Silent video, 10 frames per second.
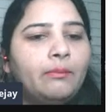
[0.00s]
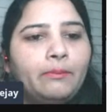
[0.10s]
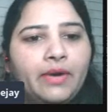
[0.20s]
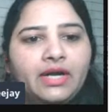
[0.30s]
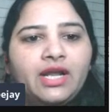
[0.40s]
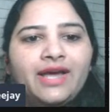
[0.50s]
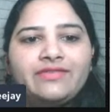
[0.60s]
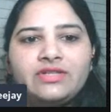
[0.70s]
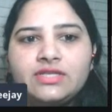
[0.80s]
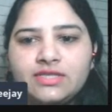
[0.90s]
But I
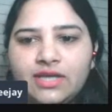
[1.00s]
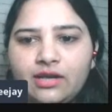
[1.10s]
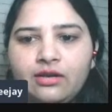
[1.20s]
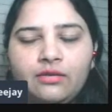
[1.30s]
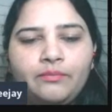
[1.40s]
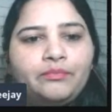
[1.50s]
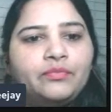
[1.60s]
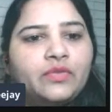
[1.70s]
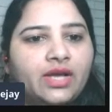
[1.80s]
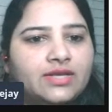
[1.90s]
will send
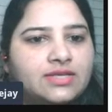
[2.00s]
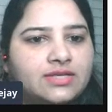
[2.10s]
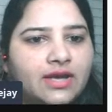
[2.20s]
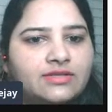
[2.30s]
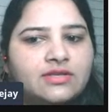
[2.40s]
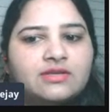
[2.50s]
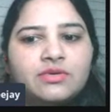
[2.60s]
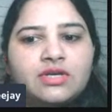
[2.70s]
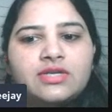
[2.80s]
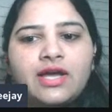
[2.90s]
the exercises
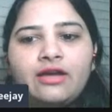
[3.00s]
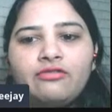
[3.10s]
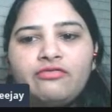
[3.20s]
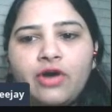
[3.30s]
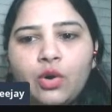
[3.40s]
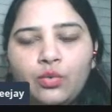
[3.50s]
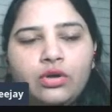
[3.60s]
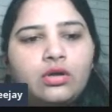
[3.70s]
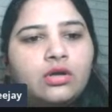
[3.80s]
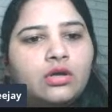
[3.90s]
because I have
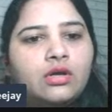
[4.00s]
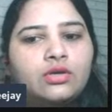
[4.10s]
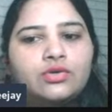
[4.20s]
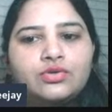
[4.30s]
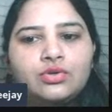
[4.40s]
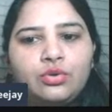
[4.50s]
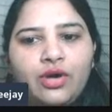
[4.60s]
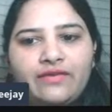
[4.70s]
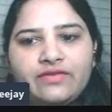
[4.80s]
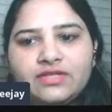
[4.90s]
found, so
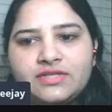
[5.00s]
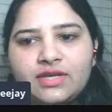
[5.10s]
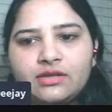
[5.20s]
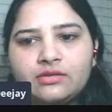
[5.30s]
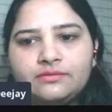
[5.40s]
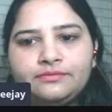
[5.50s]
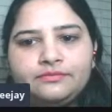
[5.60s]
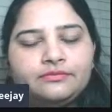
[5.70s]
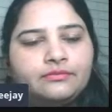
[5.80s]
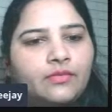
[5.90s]
I will send.
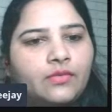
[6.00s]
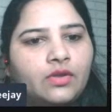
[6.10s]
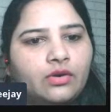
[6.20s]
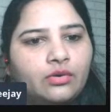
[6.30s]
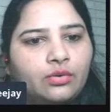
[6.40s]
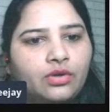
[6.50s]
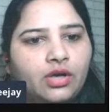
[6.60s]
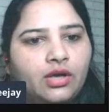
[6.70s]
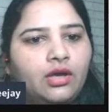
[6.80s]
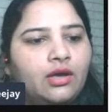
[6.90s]

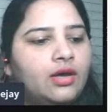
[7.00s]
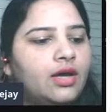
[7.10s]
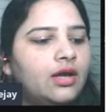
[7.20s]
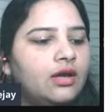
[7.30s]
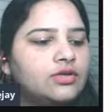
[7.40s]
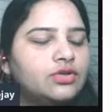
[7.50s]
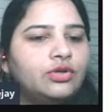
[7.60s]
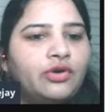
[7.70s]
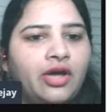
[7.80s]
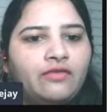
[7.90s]
Okay. So
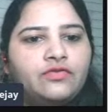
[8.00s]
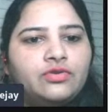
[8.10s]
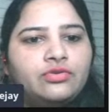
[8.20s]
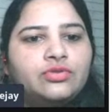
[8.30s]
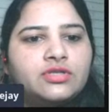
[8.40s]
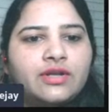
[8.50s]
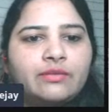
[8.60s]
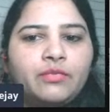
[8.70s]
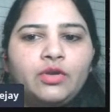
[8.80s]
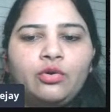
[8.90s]
you have to do, just
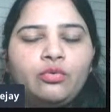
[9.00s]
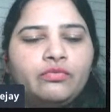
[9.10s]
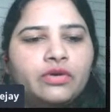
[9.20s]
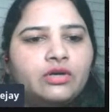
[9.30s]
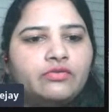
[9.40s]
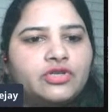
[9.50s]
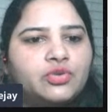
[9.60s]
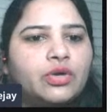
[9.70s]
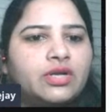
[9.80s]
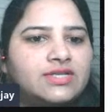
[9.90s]
let me know which
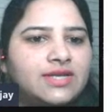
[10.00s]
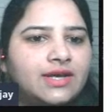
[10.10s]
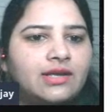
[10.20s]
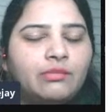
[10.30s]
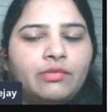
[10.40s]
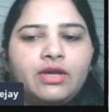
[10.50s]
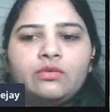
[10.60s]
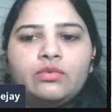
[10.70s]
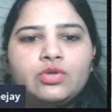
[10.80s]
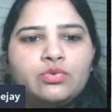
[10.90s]
one is academic
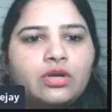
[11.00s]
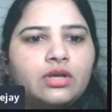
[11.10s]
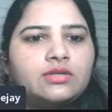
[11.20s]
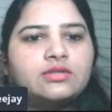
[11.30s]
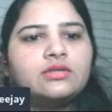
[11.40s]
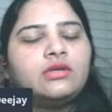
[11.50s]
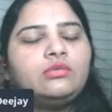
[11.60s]
and which one is,